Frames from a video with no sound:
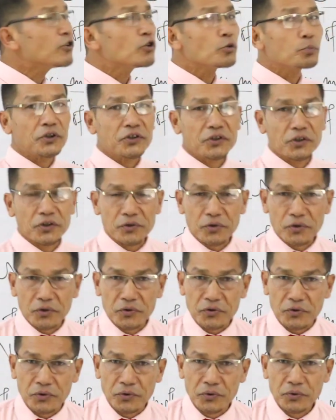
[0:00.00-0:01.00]
of persons
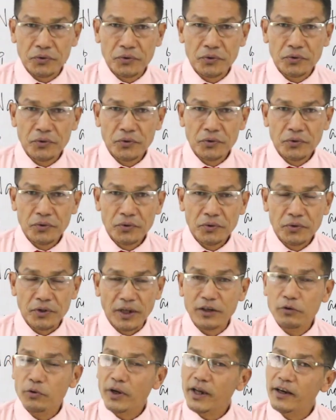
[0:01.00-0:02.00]
also.
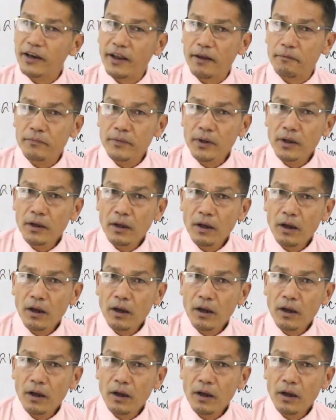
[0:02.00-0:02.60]
Then you can name